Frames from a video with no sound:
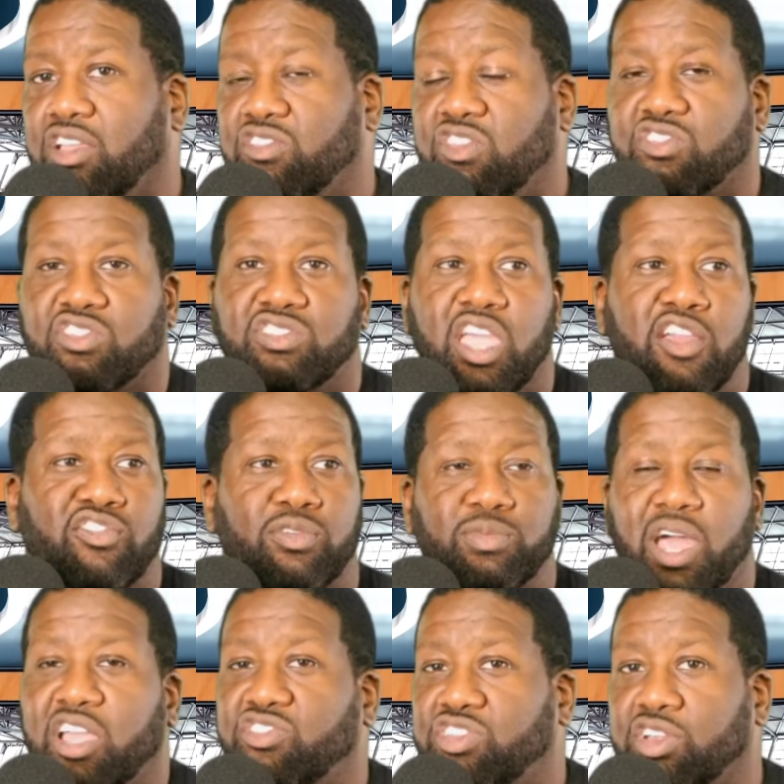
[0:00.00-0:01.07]
just because they from
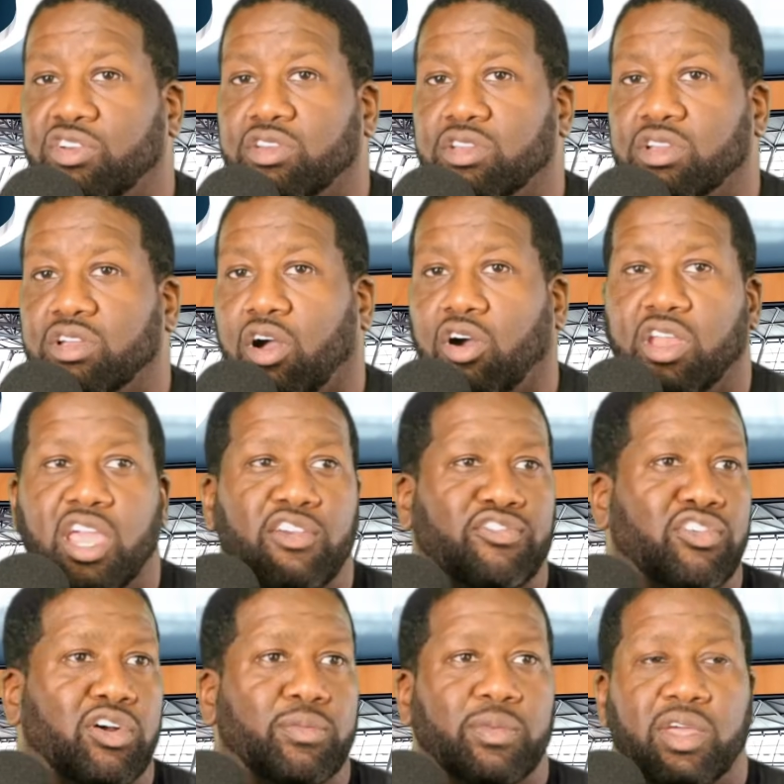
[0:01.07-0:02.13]
Nigeria or they
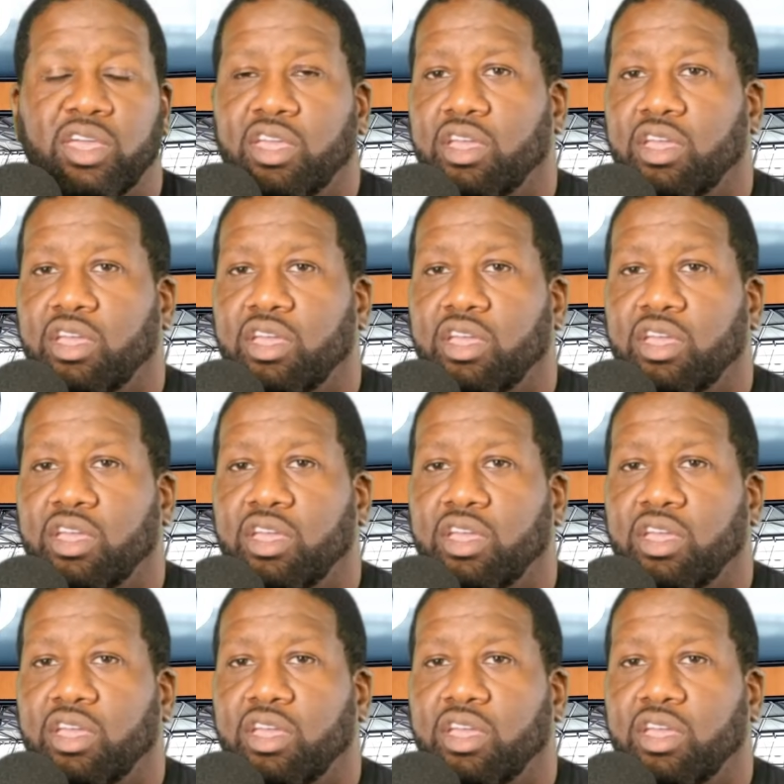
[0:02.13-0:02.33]
from